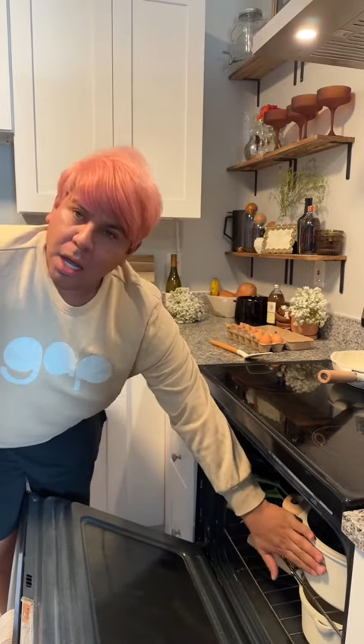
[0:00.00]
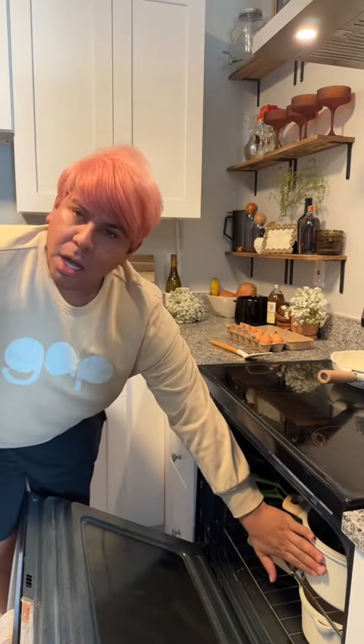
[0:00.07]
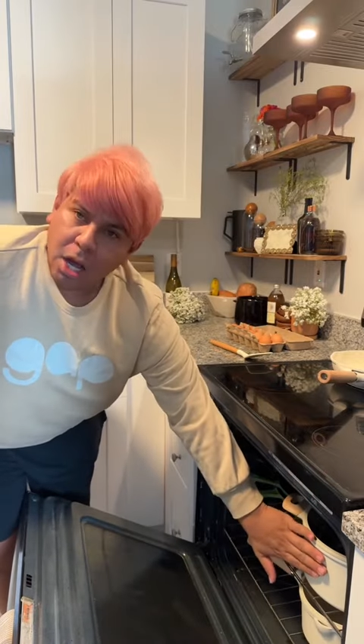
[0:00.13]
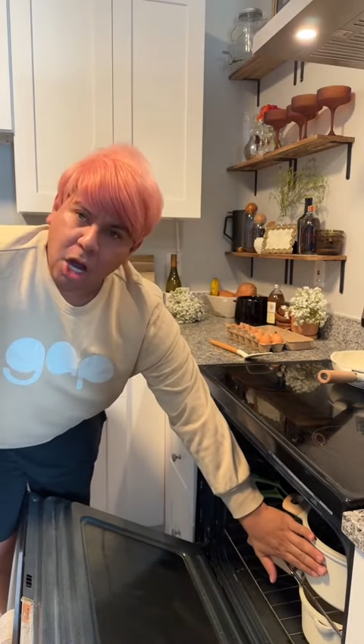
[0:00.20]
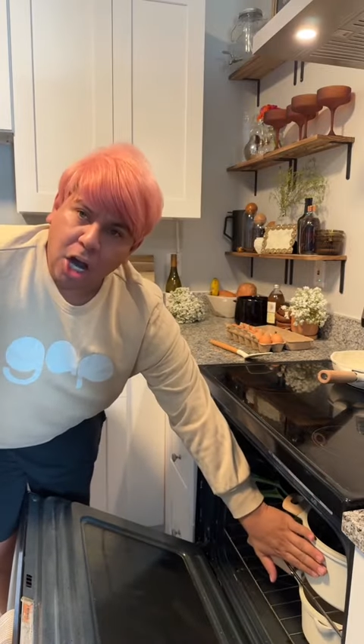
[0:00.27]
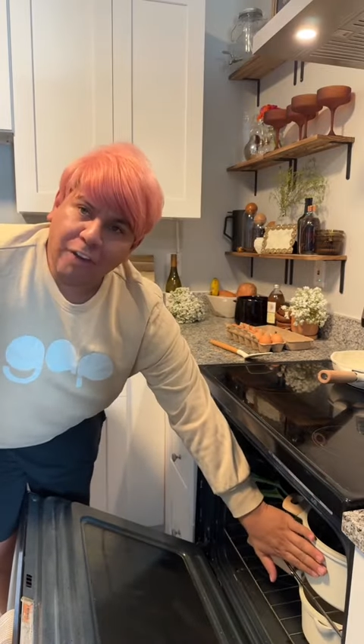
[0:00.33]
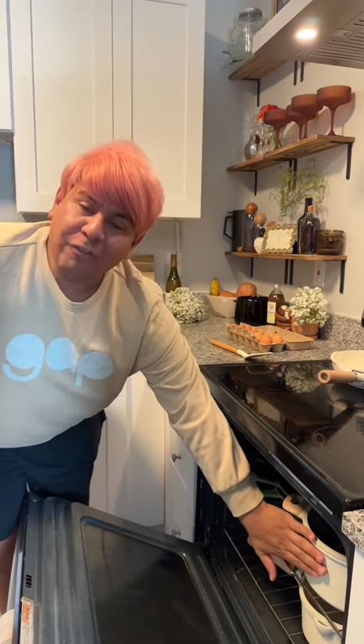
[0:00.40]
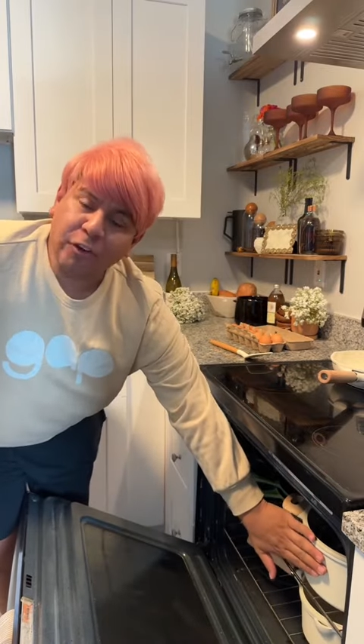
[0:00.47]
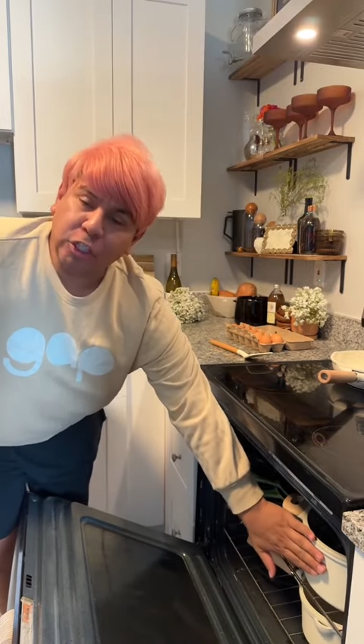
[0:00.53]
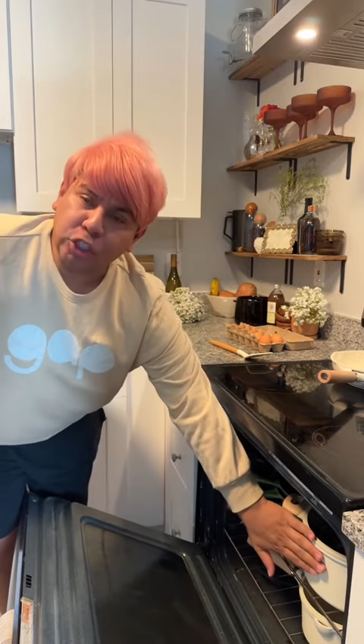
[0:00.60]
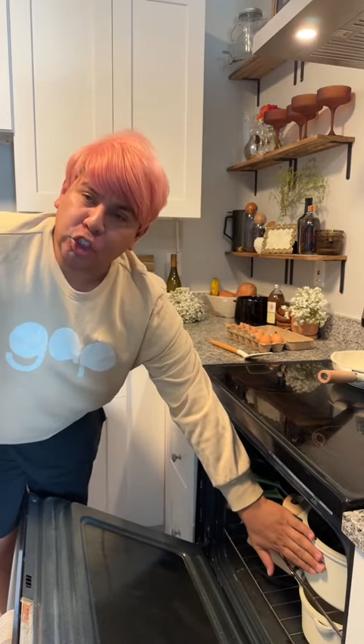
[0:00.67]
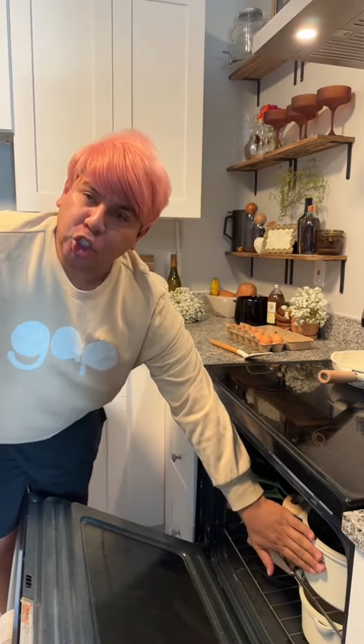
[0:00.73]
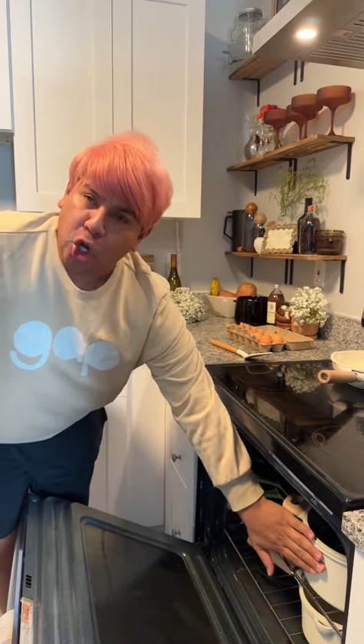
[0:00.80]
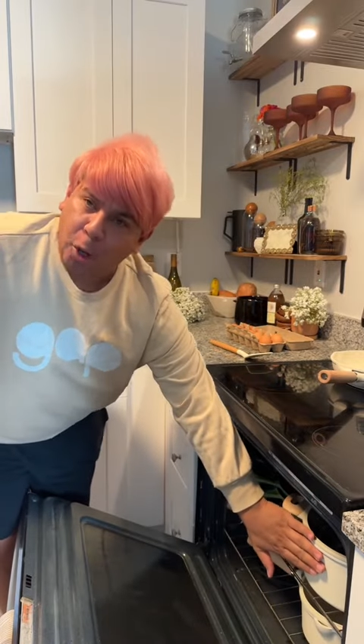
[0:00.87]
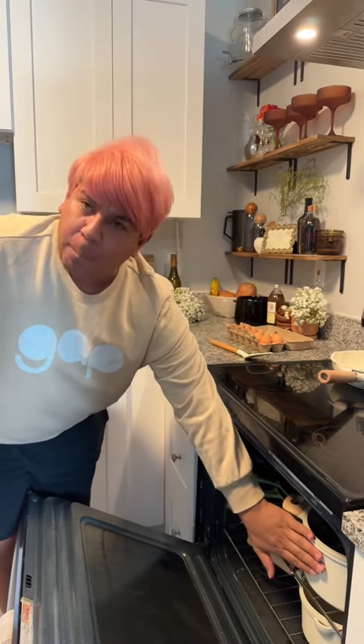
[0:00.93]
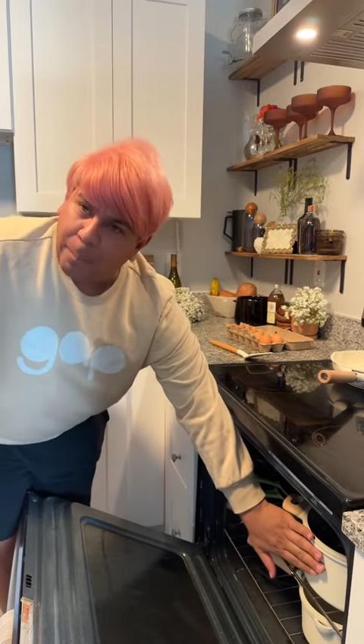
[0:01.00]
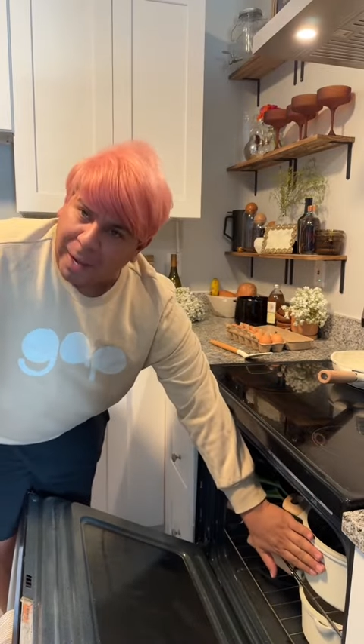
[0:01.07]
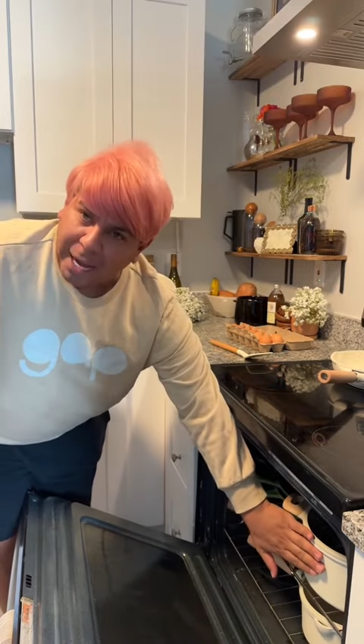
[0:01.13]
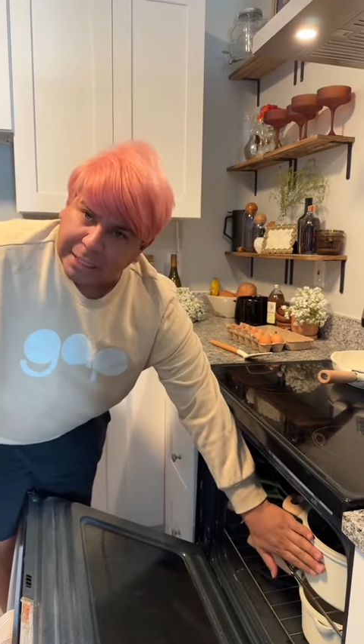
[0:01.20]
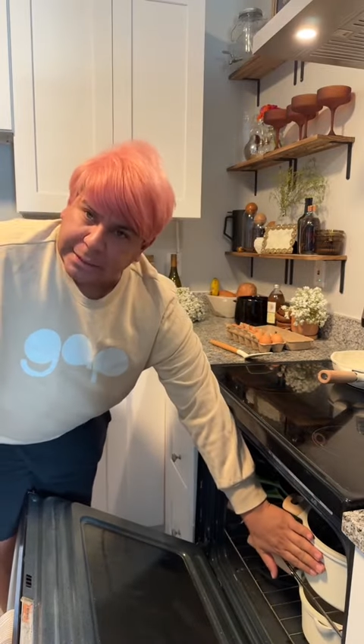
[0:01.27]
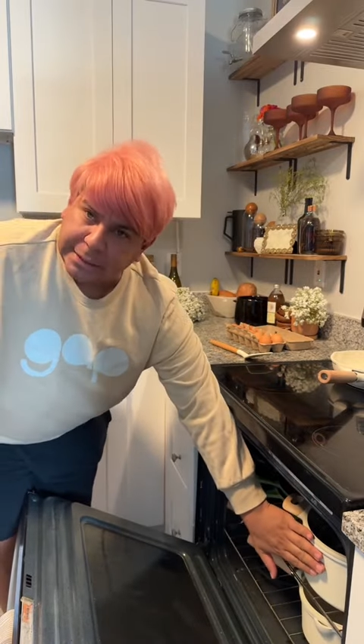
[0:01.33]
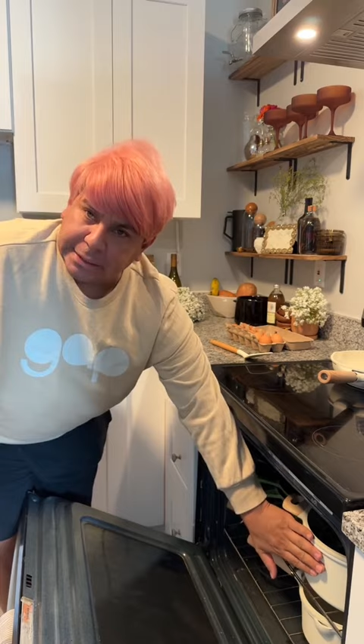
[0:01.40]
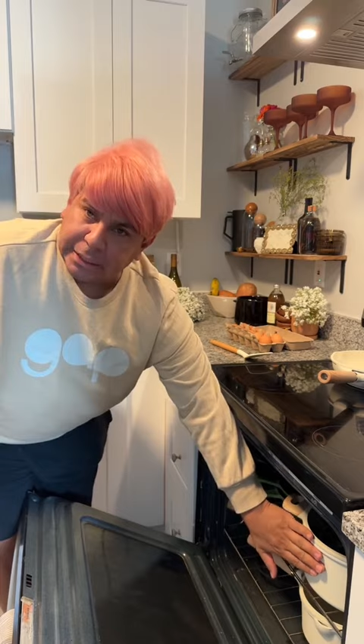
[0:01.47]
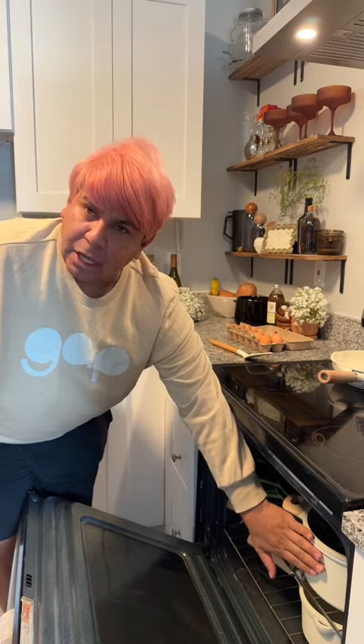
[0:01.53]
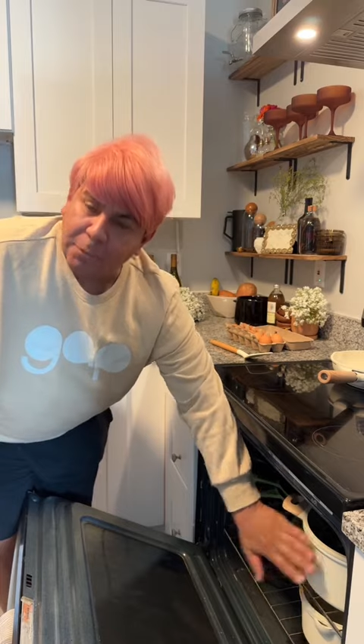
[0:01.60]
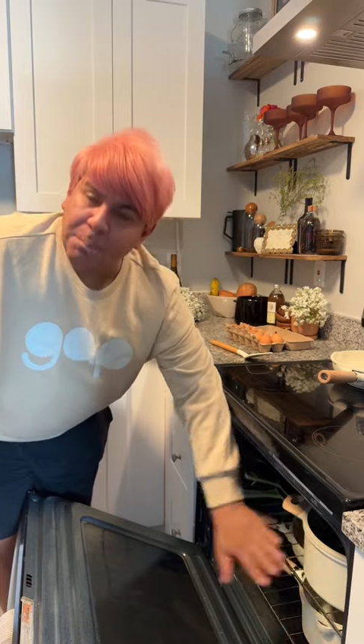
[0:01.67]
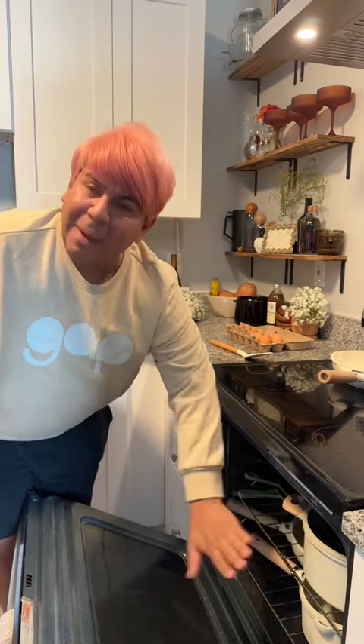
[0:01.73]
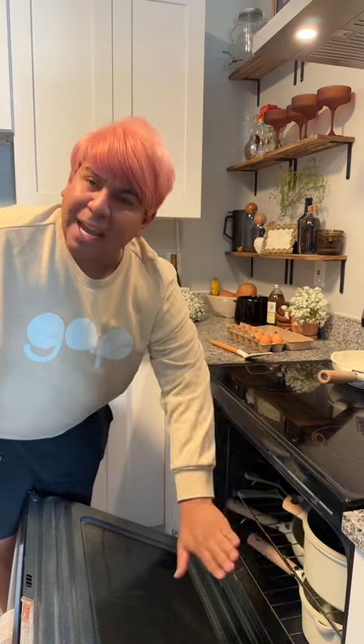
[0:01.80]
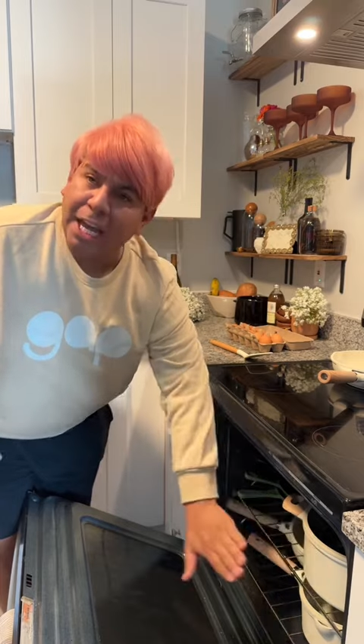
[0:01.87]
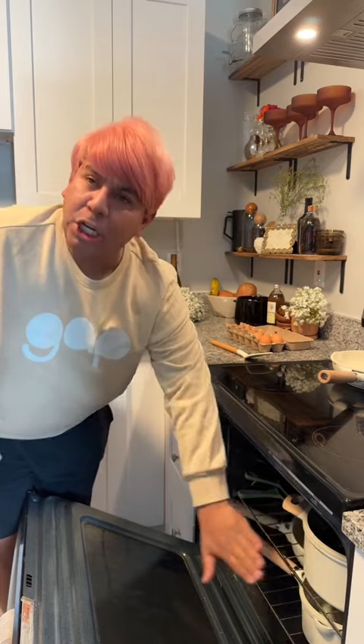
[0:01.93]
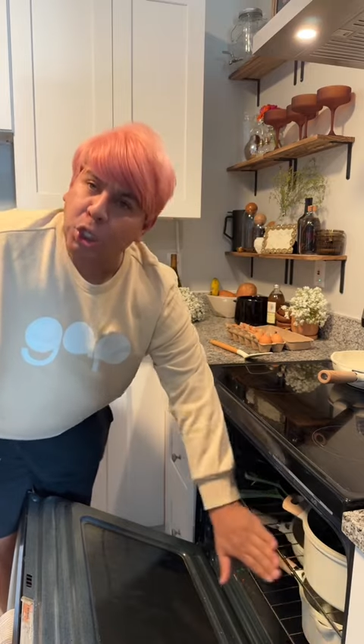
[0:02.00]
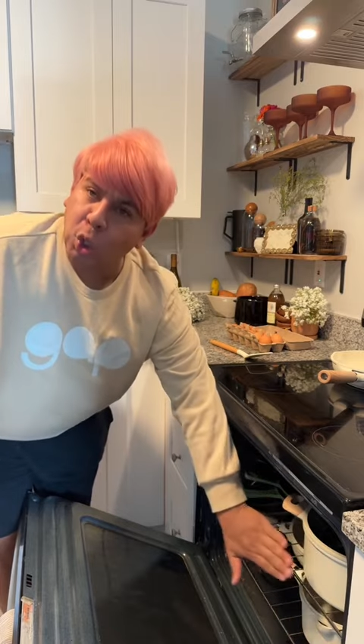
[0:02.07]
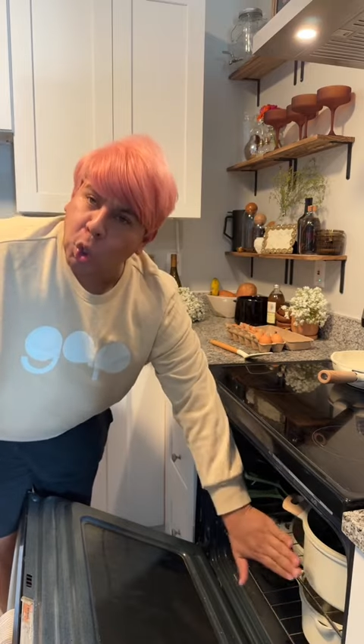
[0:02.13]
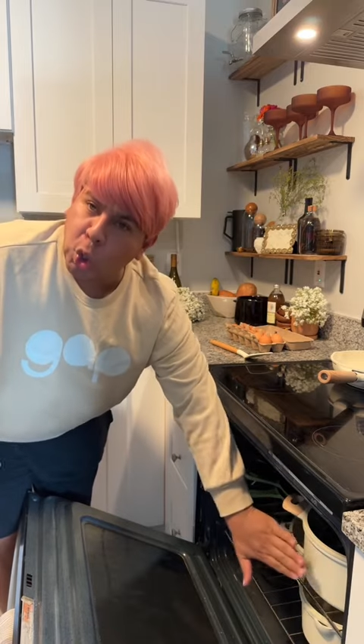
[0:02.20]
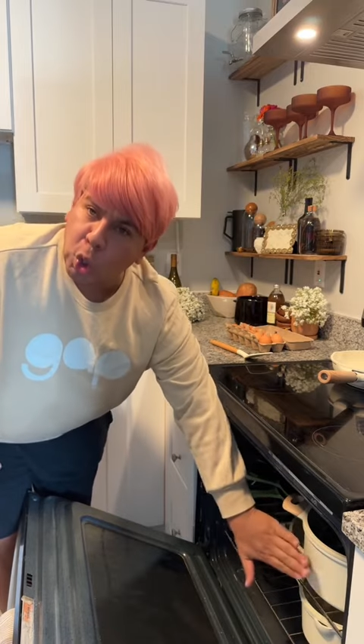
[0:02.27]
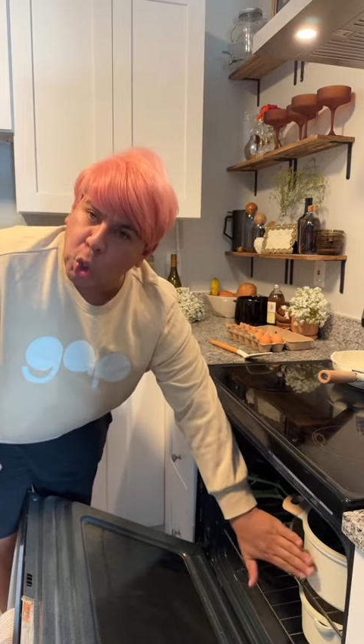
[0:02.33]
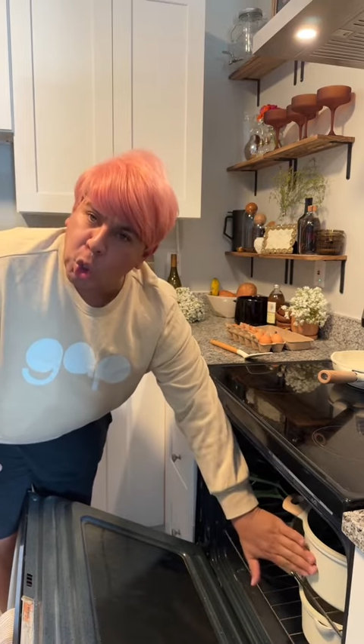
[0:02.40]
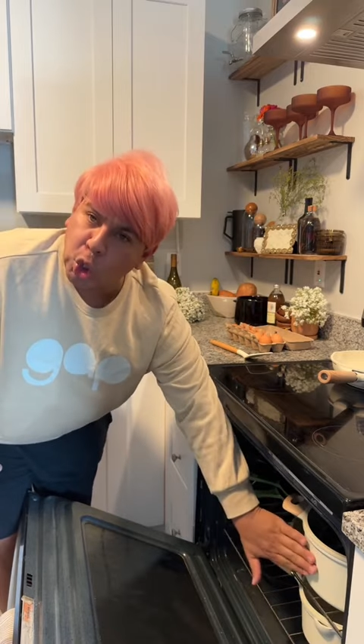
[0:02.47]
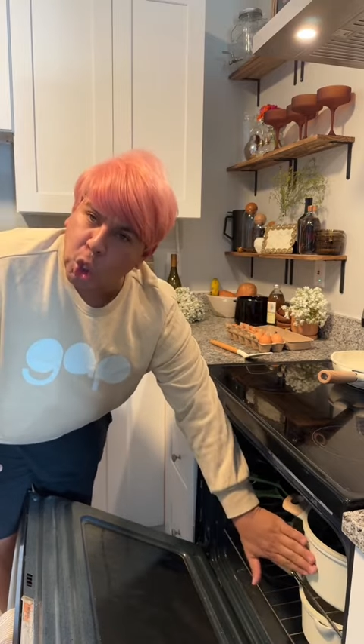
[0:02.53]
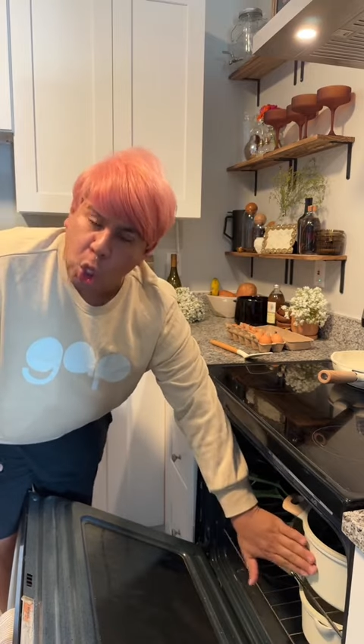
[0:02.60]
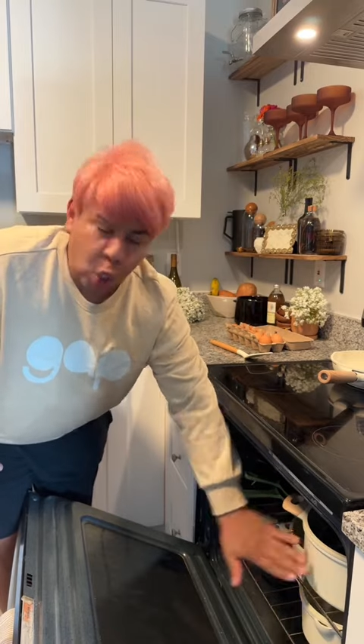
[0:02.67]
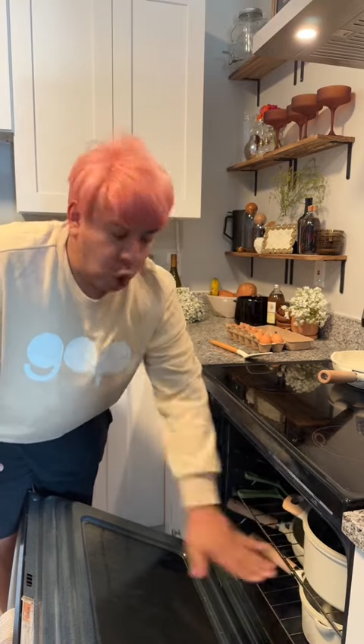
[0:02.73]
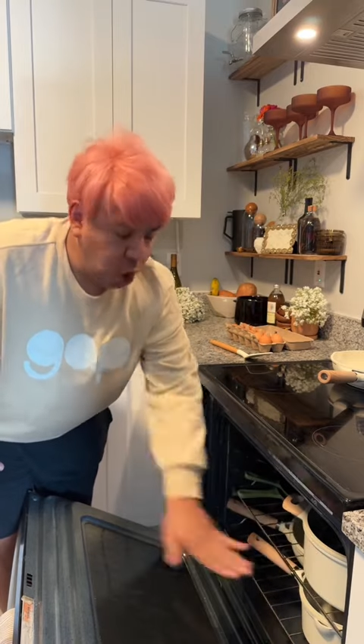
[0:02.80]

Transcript: are for sopas, menudo.